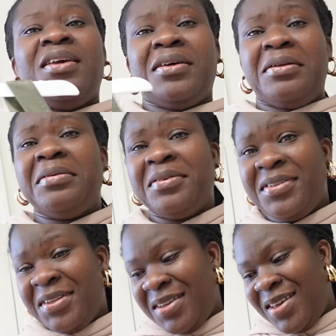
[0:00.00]
like it.
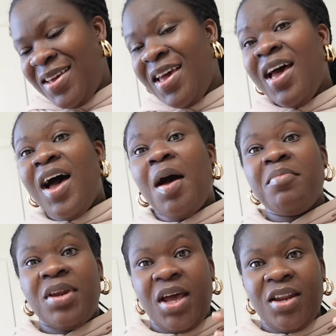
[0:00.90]

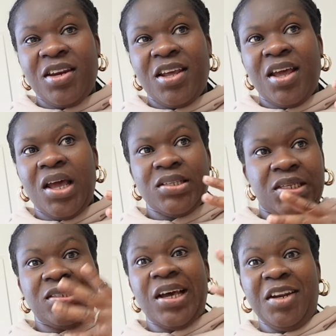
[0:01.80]
I'm not as
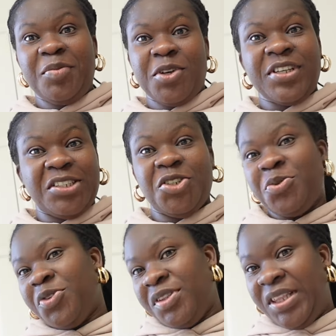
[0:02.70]
excited because I
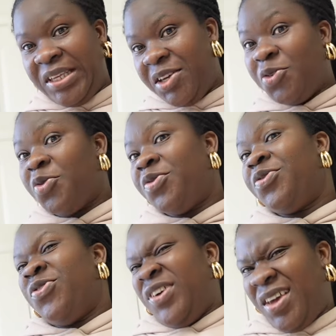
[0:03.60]
don't think it'll
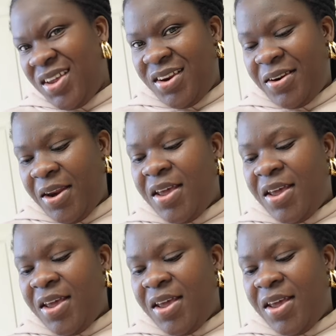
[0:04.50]
fit.